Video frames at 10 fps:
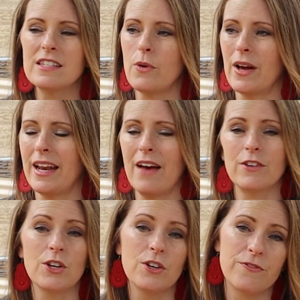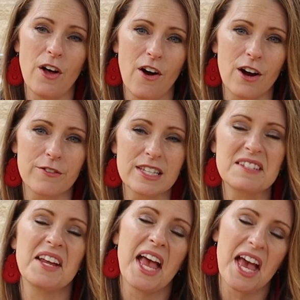so I can have a good fall
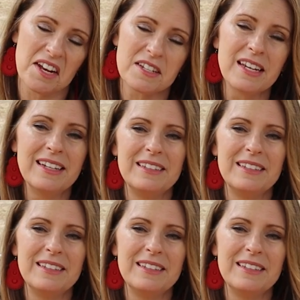harvest, and